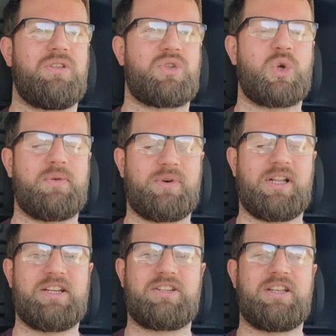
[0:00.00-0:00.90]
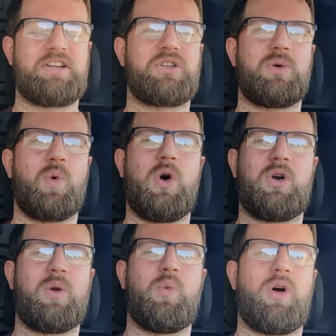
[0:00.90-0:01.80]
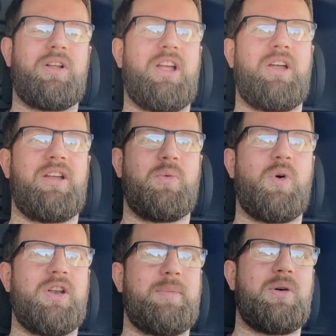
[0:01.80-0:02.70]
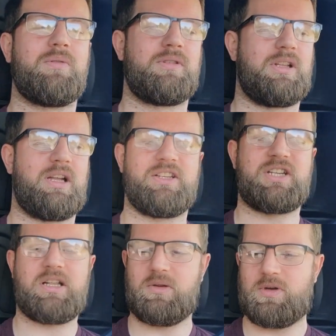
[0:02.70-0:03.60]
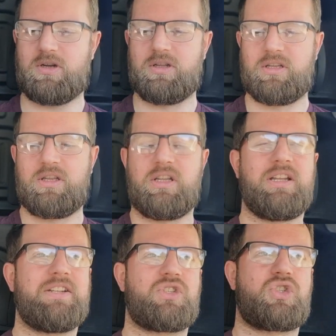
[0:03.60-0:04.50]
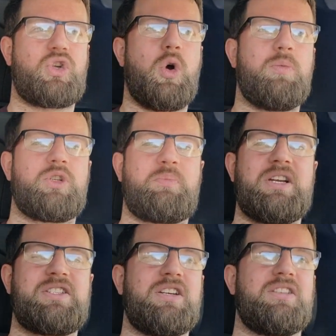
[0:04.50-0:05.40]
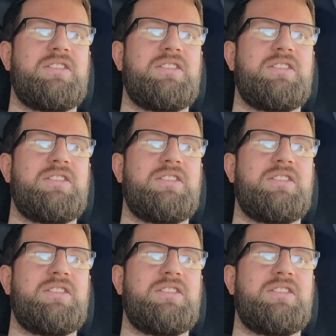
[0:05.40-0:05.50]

took him for a nice long walk and worn him out. And I tell you what, so much better